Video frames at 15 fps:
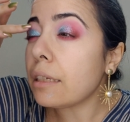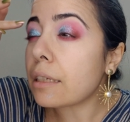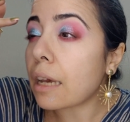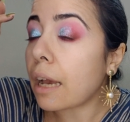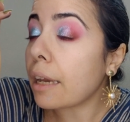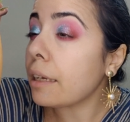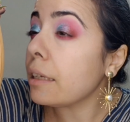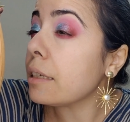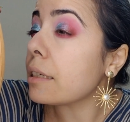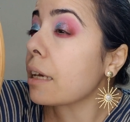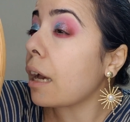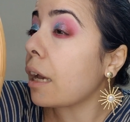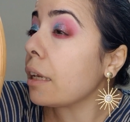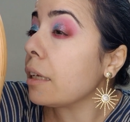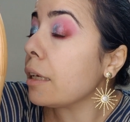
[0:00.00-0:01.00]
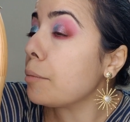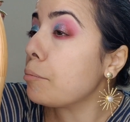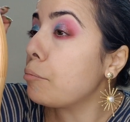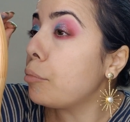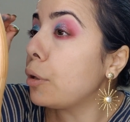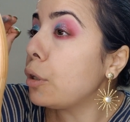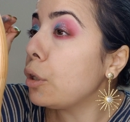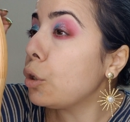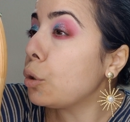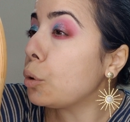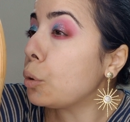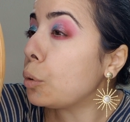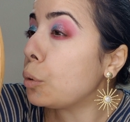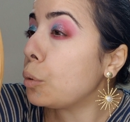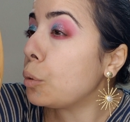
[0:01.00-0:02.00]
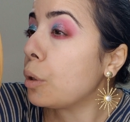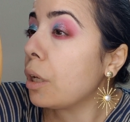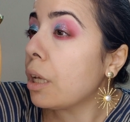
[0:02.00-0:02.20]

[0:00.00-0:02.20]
tiny, tiny blue